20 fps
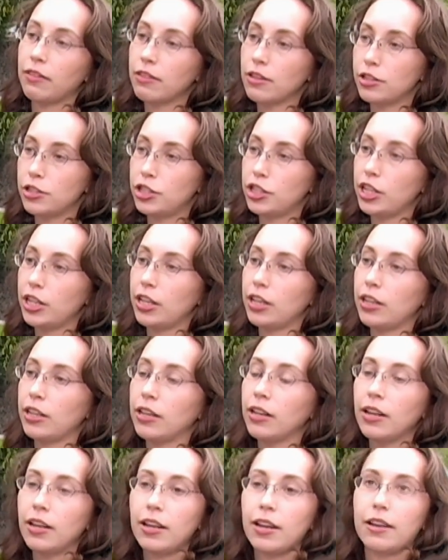and the G
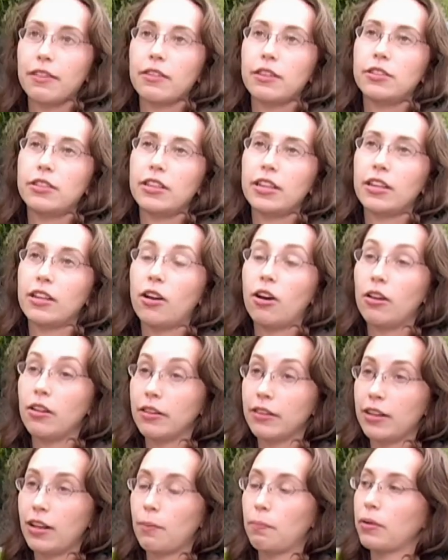and the D,
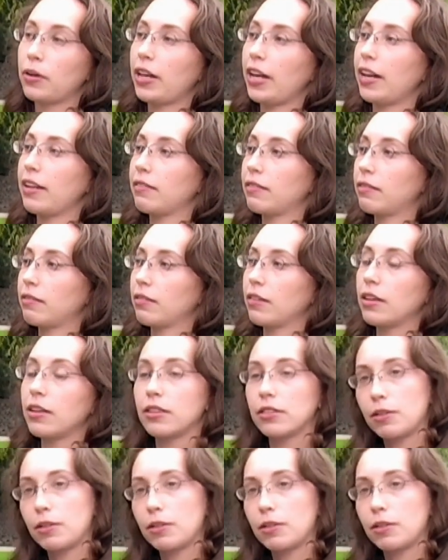all in the uppercase,